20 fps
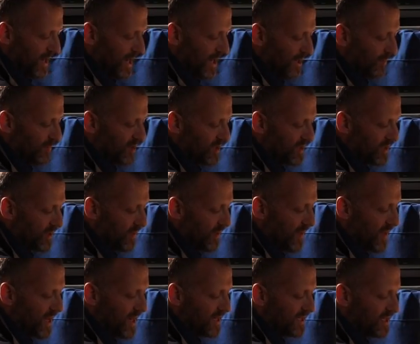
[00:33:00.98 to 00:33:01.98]
elements
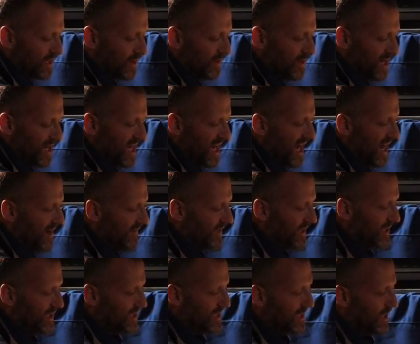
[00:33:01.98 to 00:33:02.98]
on there. So
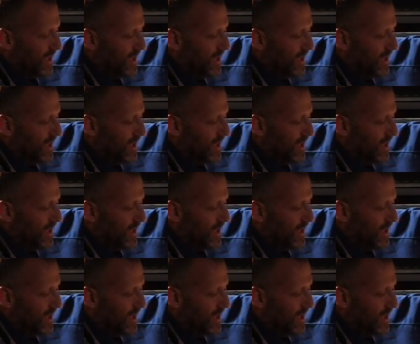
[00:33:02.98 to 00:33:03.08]
having this